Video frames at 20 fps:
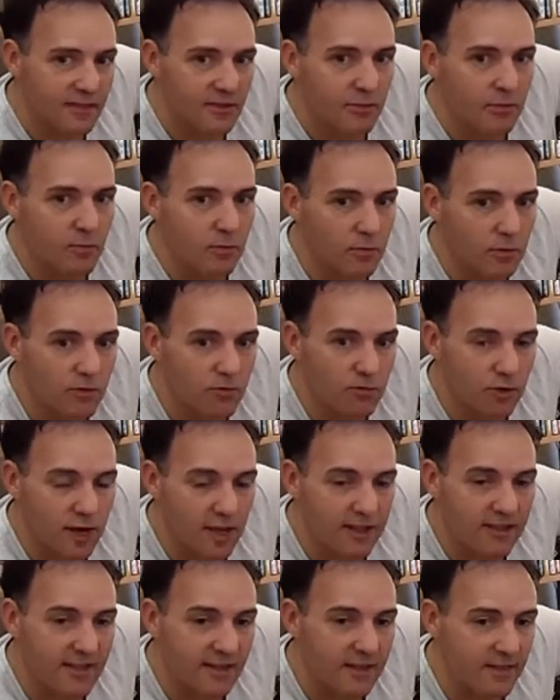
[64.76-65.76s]
This was
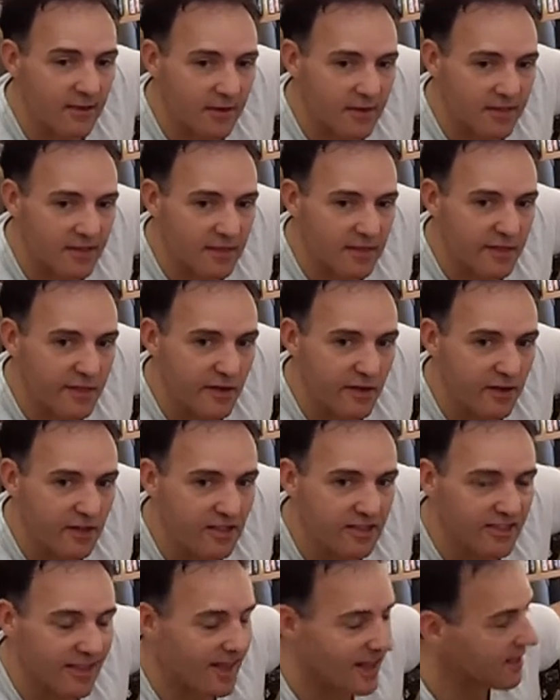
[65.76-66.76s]
released in nineteen
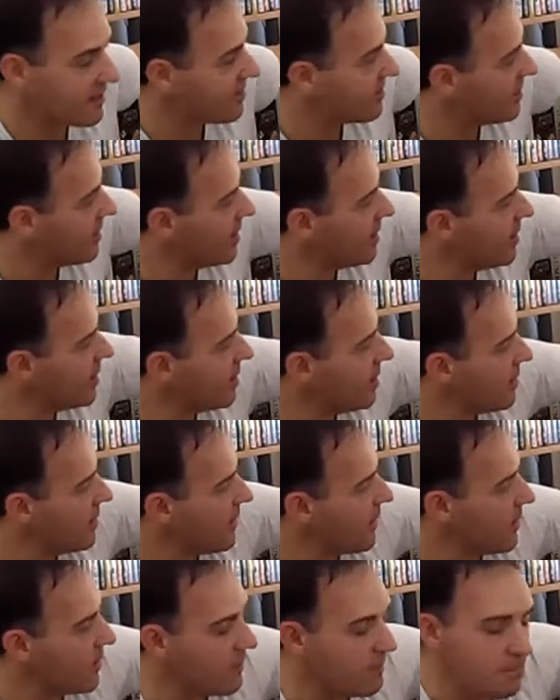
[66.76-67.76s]
thirty-six,
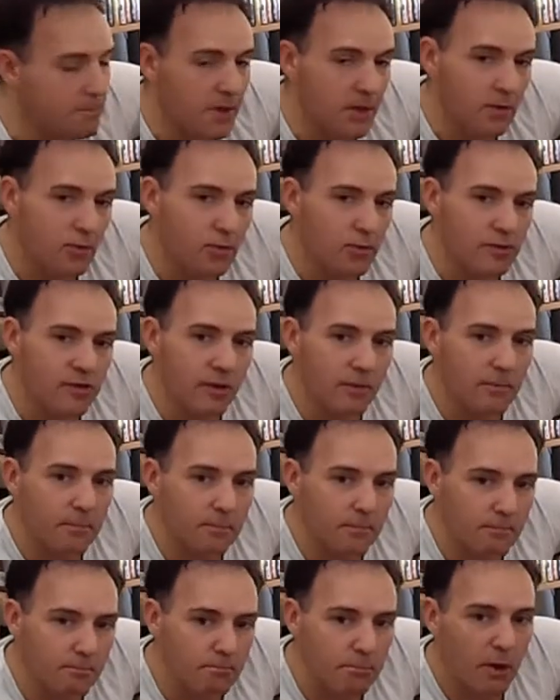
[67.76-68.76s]
the Mills
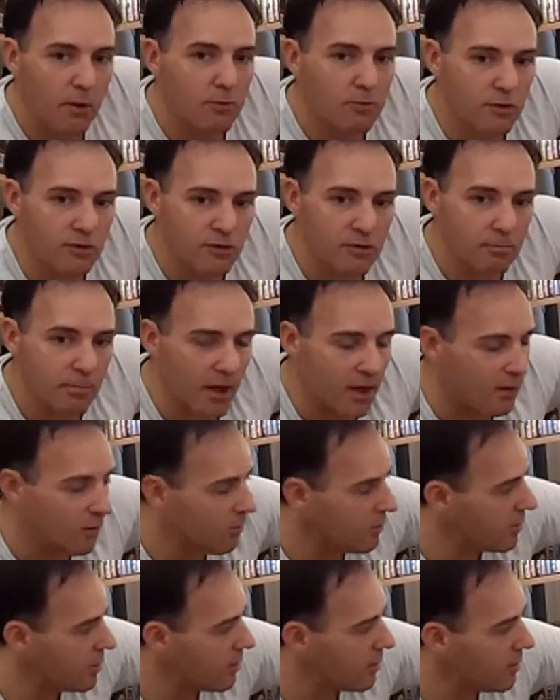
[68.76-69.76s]
Bonus
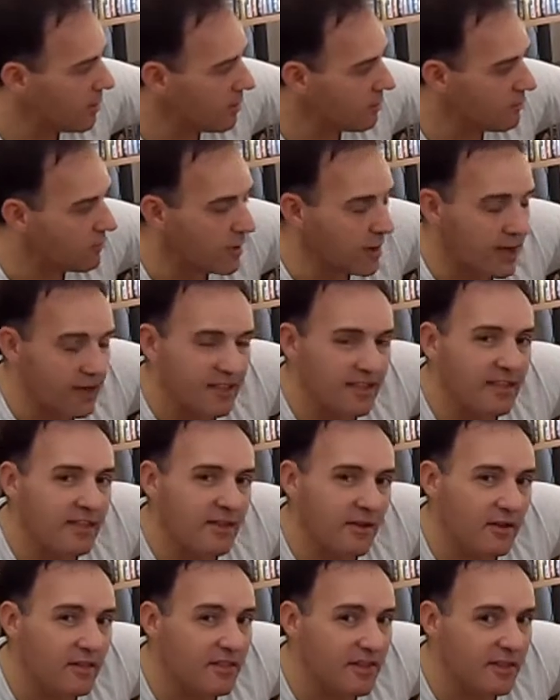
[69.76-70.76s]
Bell, released
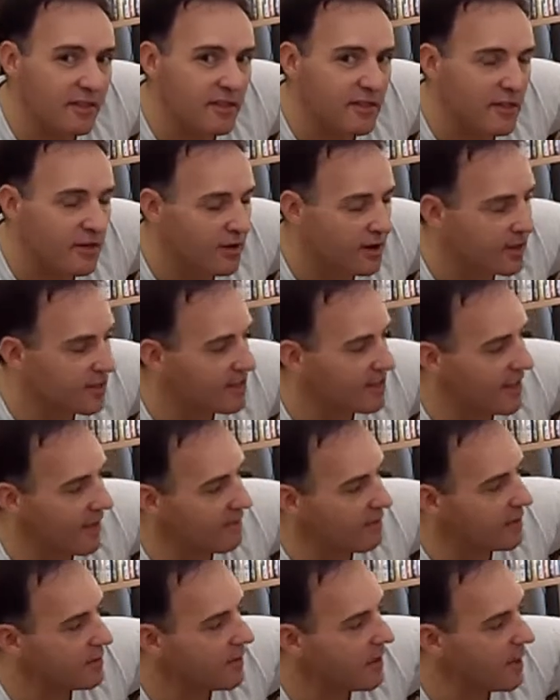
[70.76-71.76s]
in nineteen
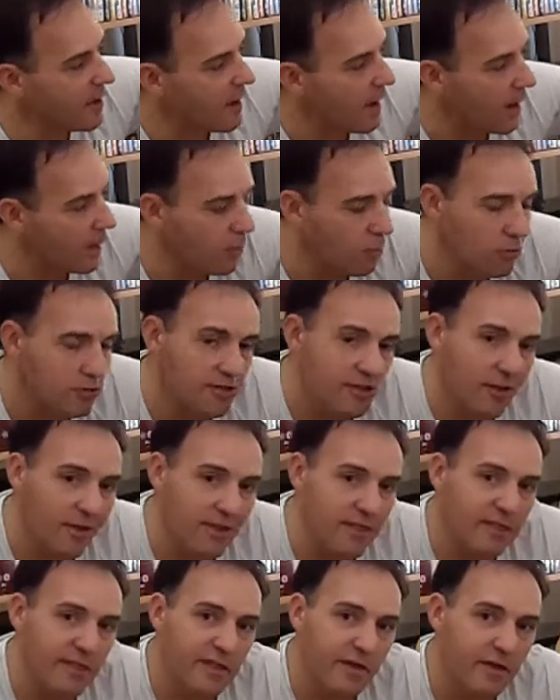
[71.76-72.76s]
thirty-seven, and also
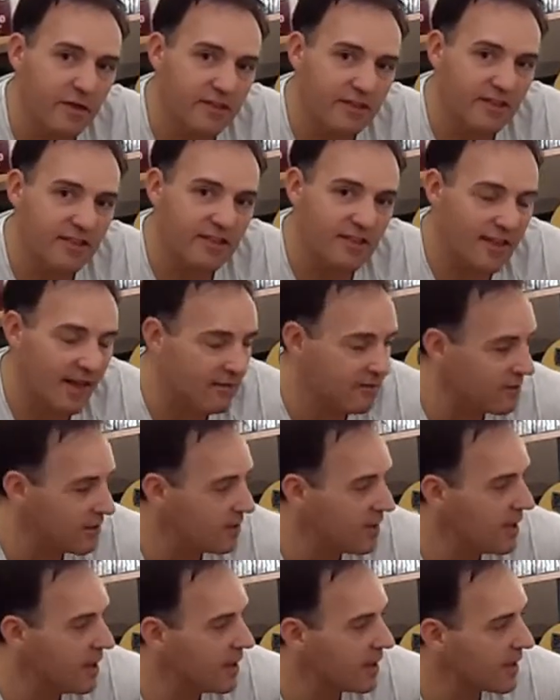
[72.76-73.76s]
in
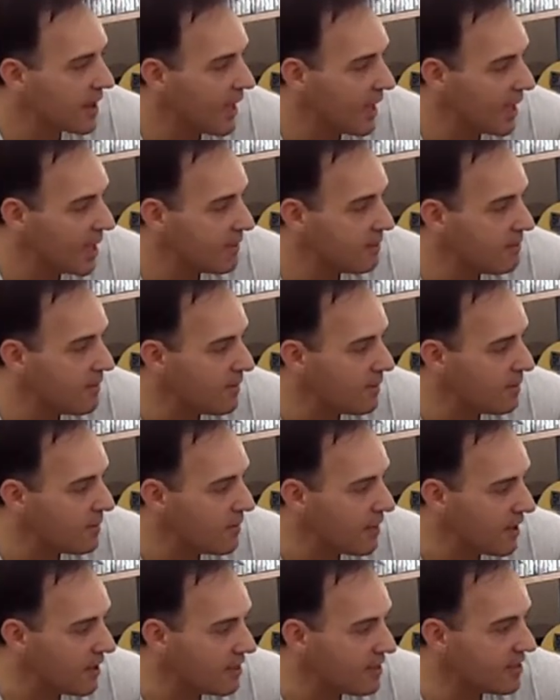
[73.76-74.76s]
thirty-seven came
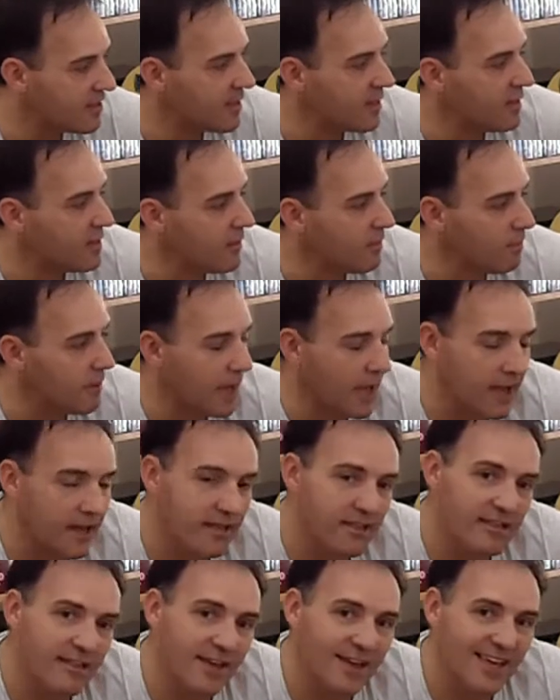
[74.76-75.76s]
this, the
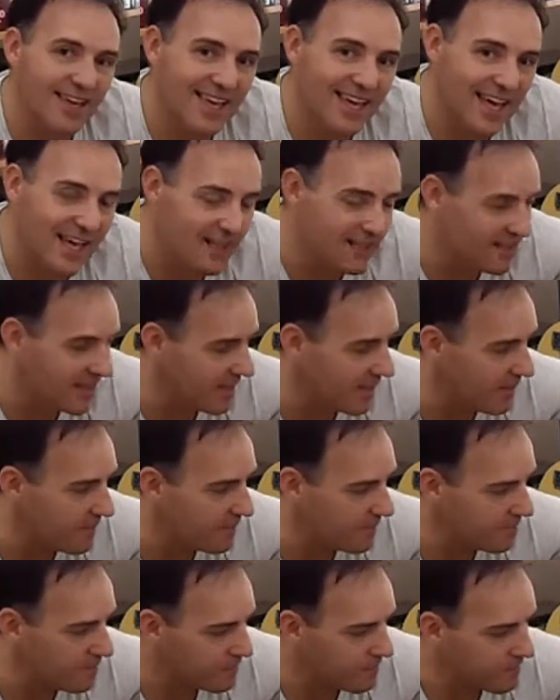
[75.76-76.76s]
Pace Kitty.